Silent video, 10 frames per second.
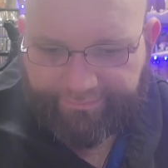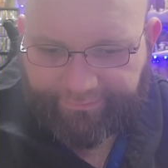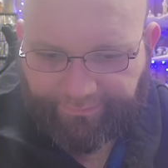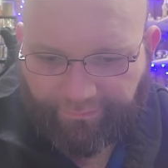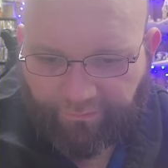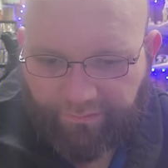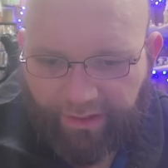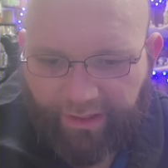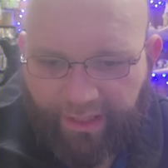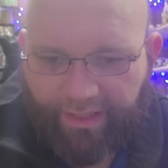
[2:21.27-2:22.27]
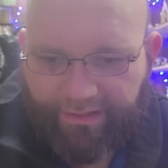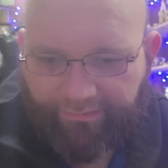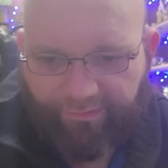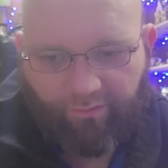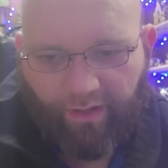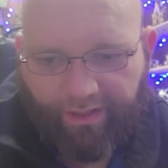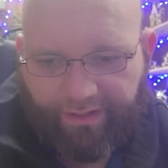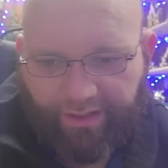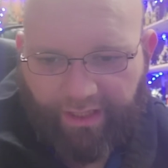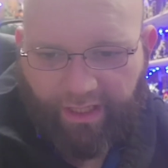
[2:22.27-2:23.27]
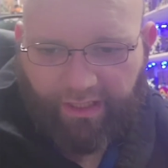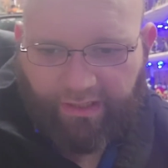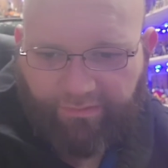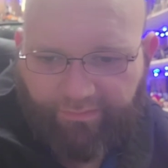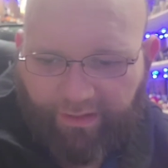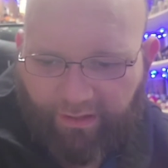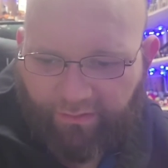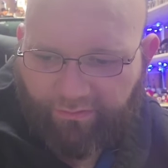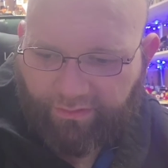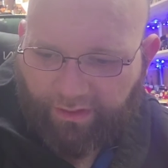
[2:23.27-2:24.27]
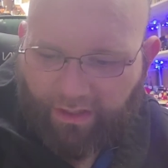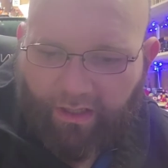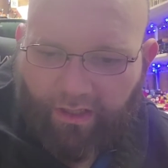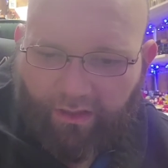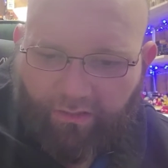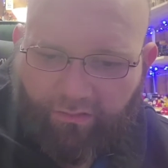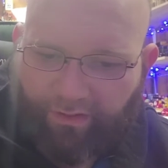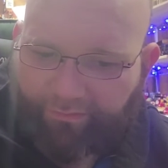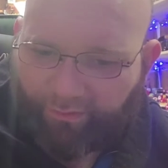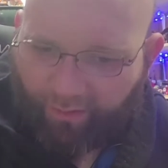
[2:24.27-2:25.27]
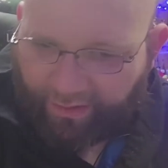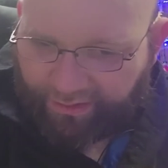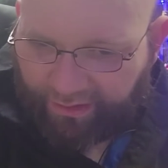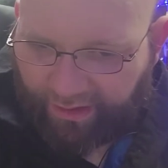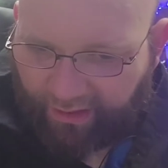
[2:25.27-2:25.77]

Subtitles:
if you watch the Yeti's videos. You have to watch the